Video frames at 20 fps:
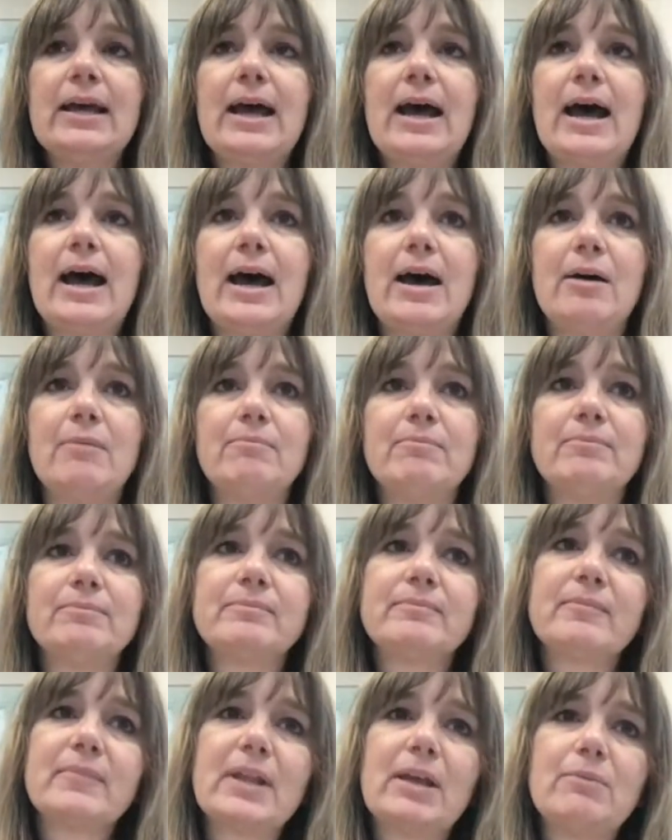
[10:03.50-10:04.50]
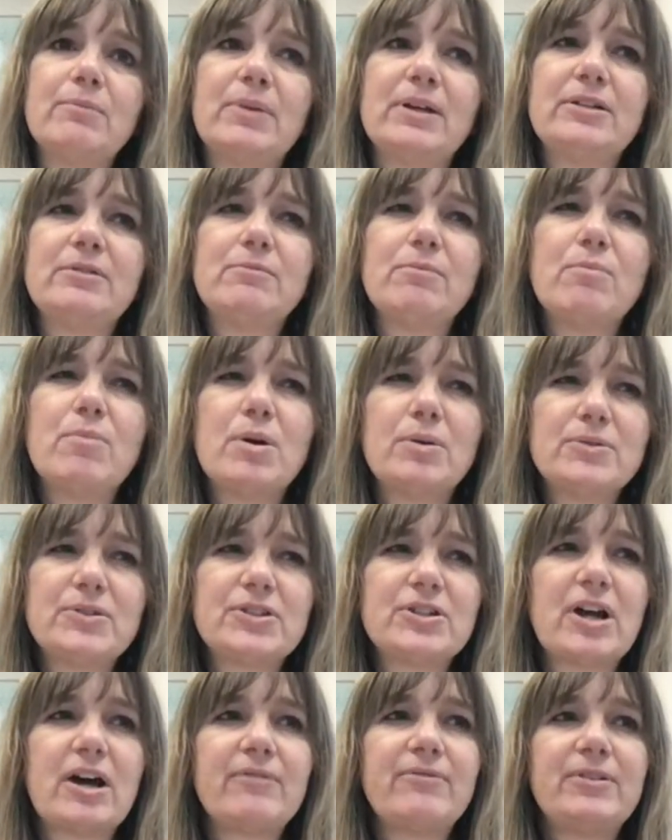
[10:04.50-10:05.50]
But
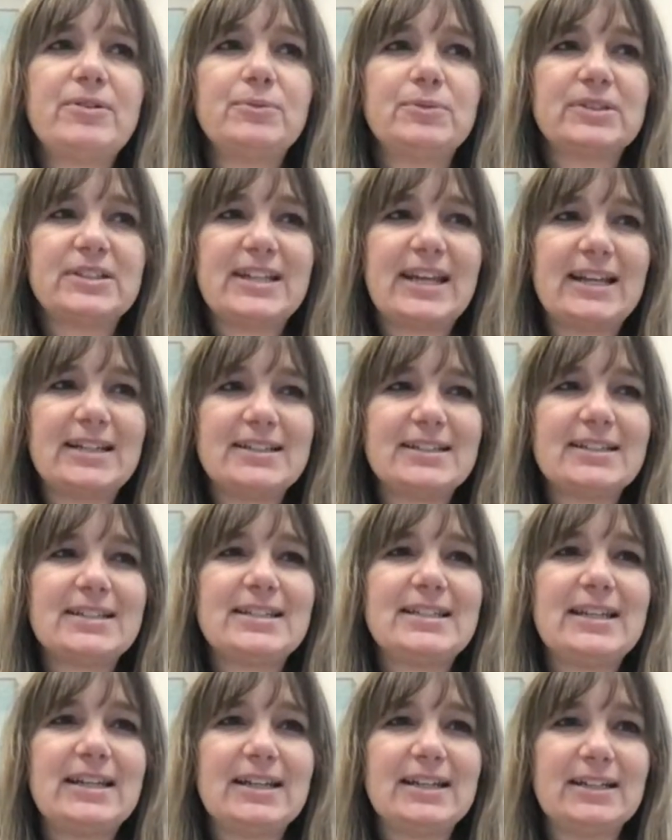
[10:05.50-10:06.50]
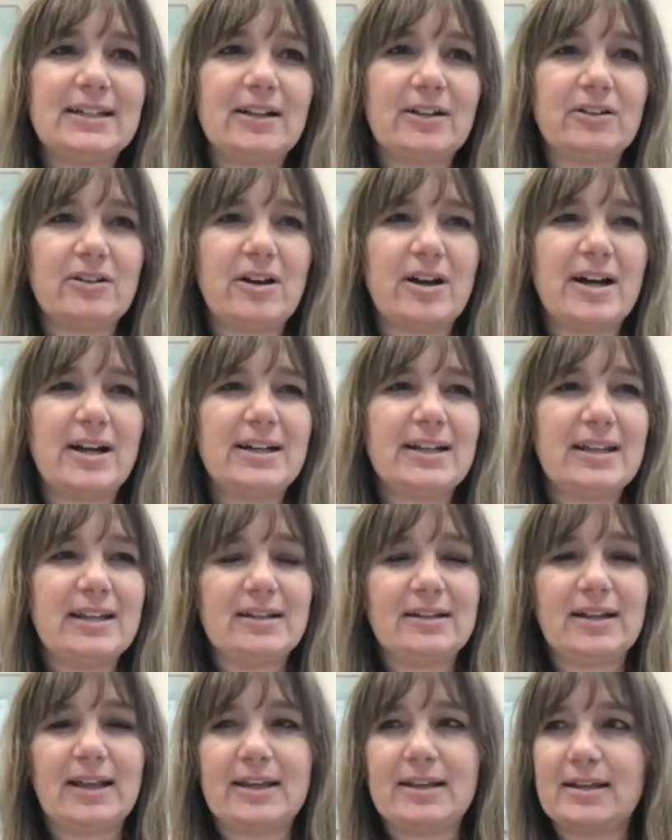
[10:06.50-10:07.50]
most often we'll tend to see it a lot
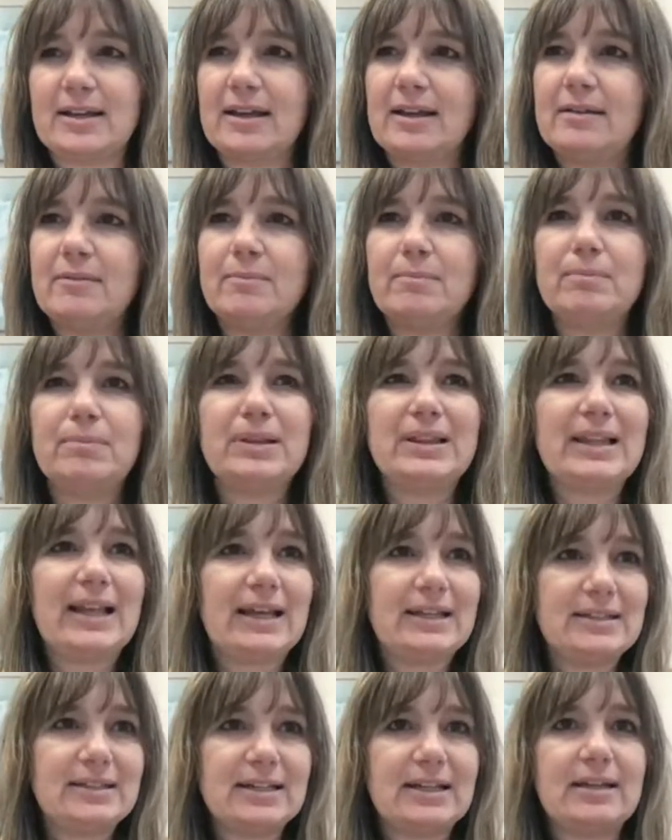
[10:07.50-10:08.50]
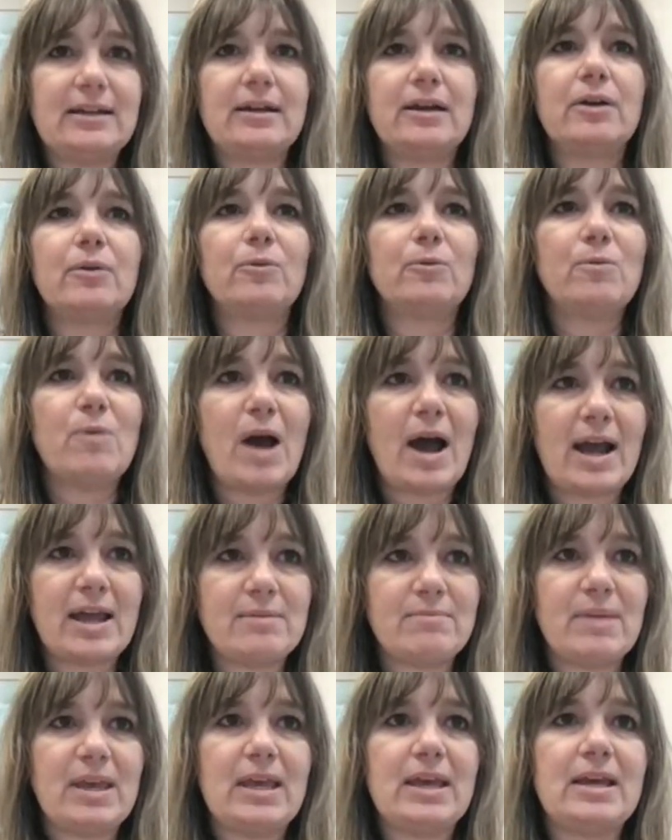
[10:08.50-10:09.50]
in like blending,
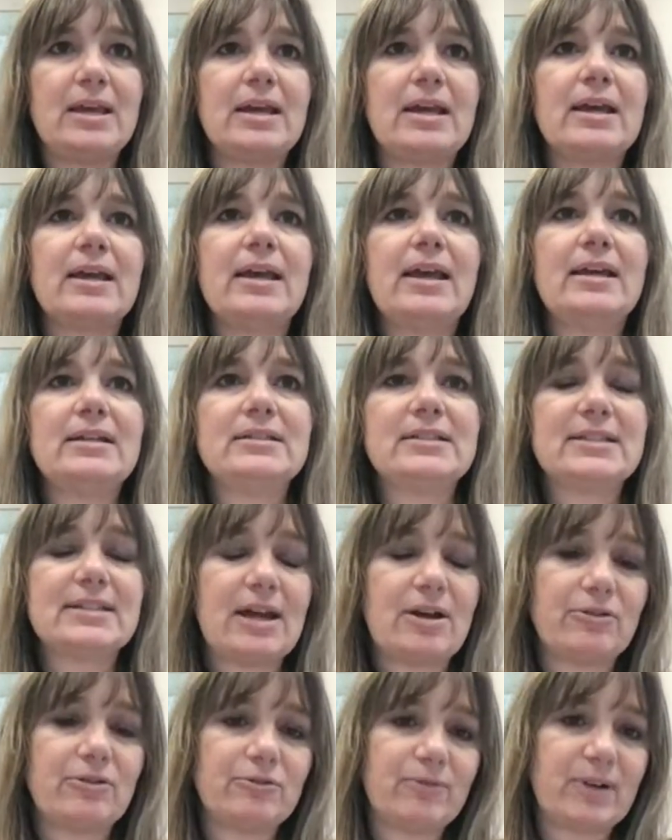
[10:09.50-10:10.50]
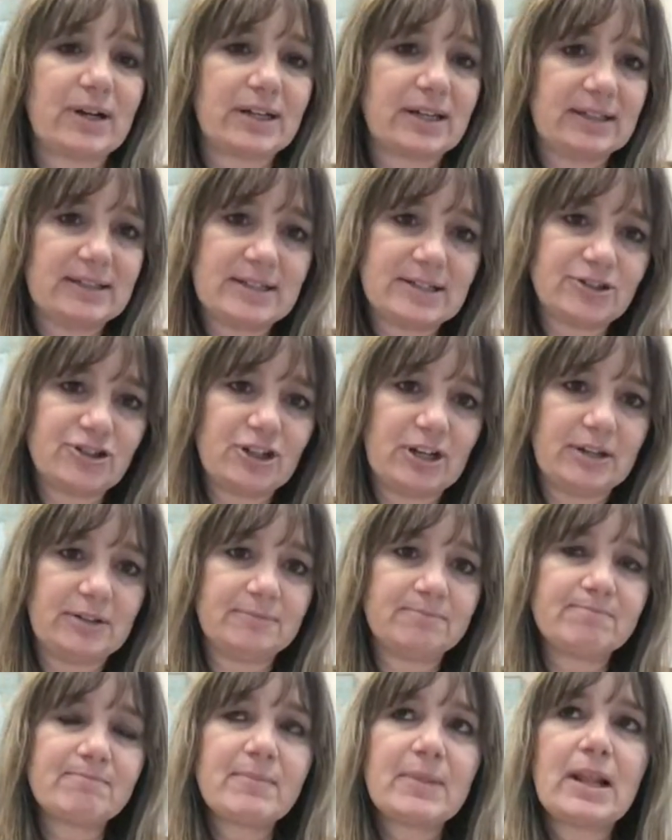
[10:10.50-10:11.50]
rhyming, and sound recognition.